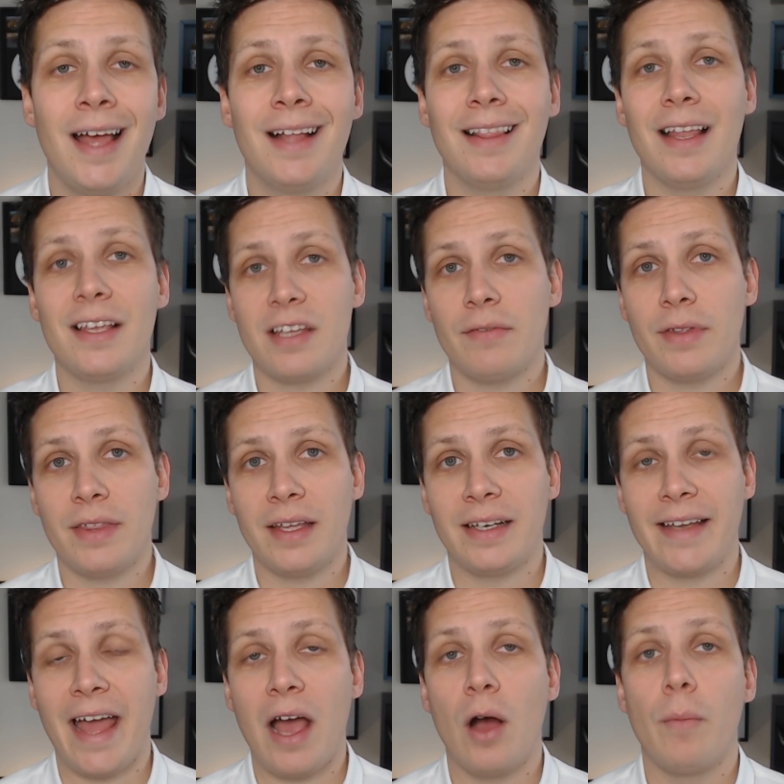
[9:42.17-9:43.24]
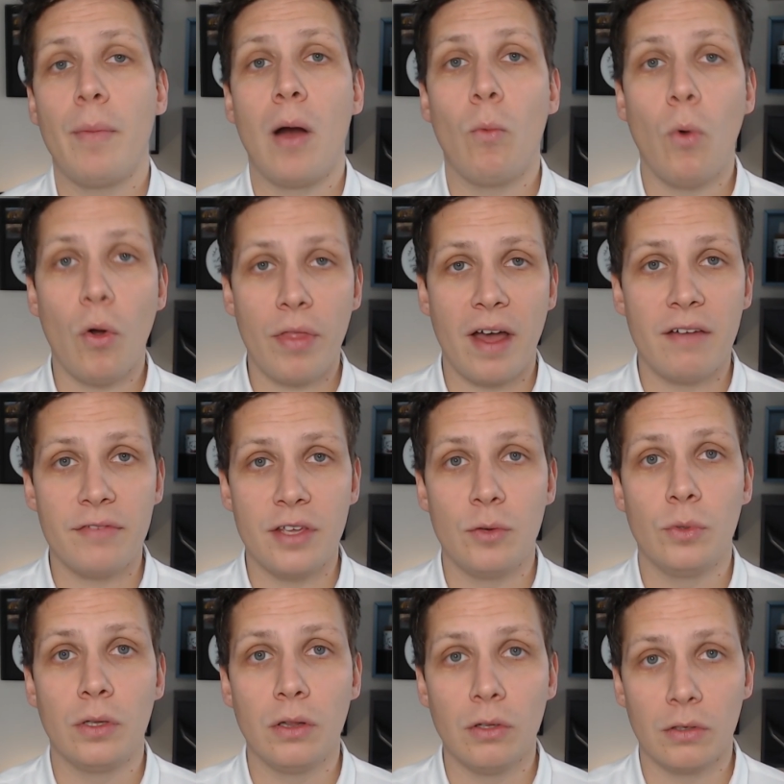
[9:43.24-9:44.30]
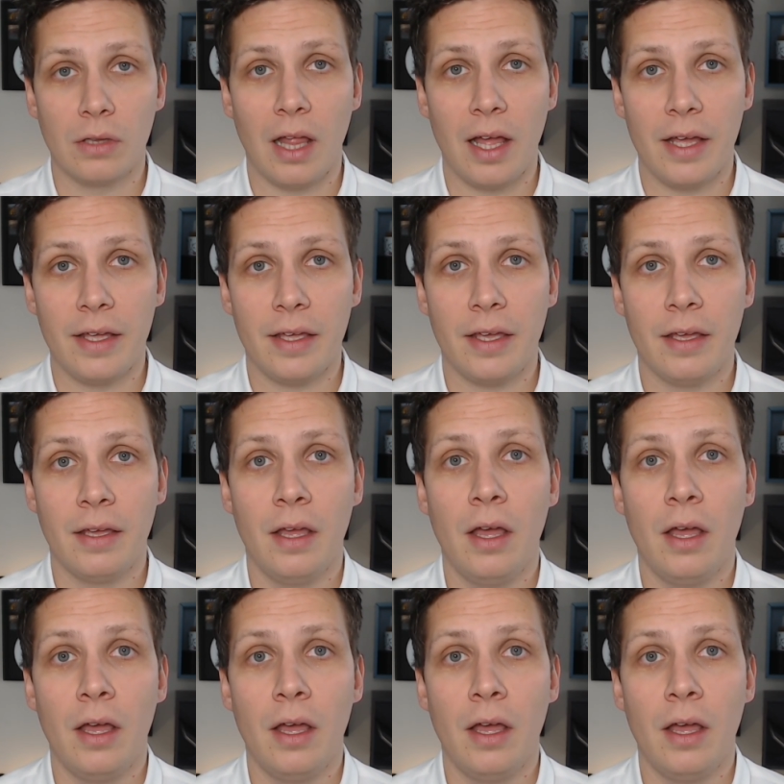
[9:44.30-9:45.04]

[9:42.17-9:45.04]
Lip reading: Let's have a think now about what that view would look like.